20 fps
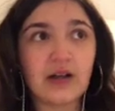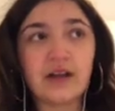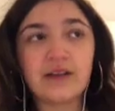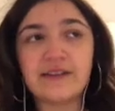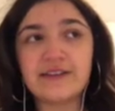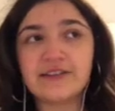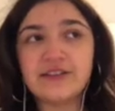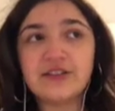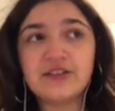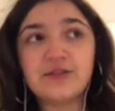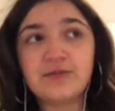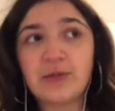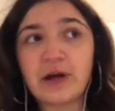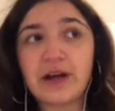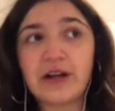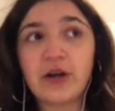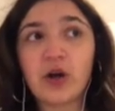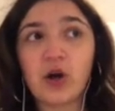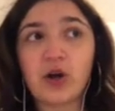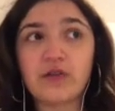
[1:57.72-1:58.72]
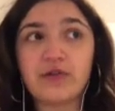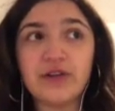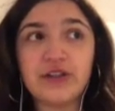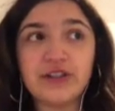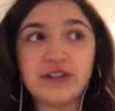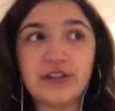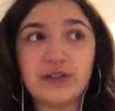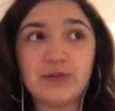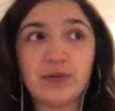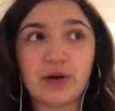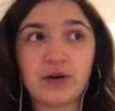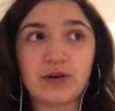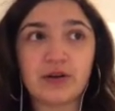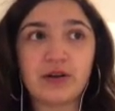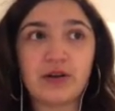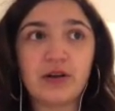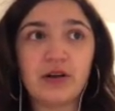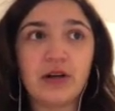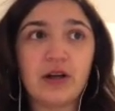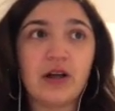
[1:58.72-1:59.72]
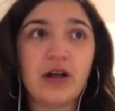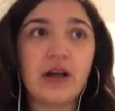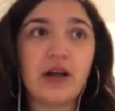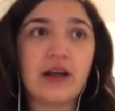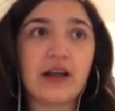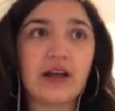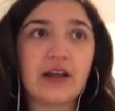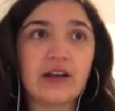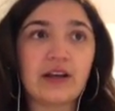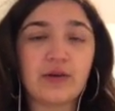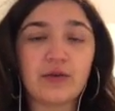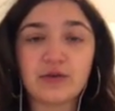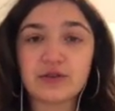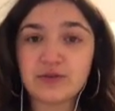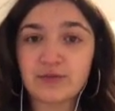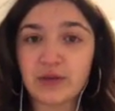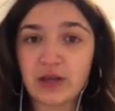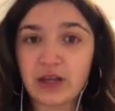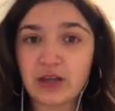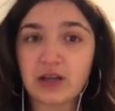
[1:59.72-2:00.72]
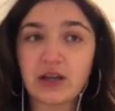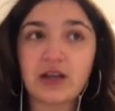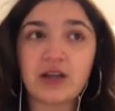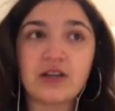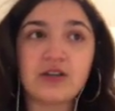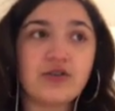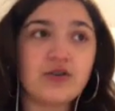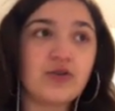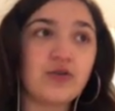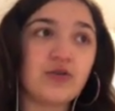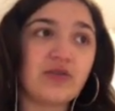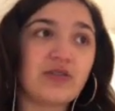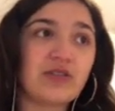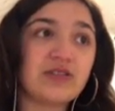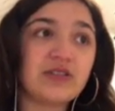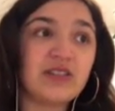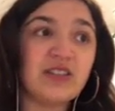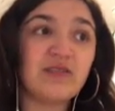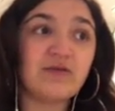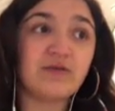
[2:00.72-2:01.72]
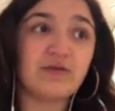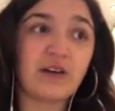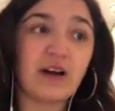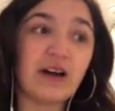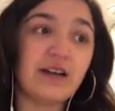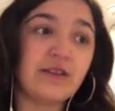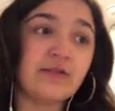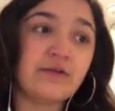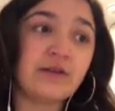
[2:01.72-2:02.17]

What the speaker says: This is by Harvey C. Parker, and it was made in 2005.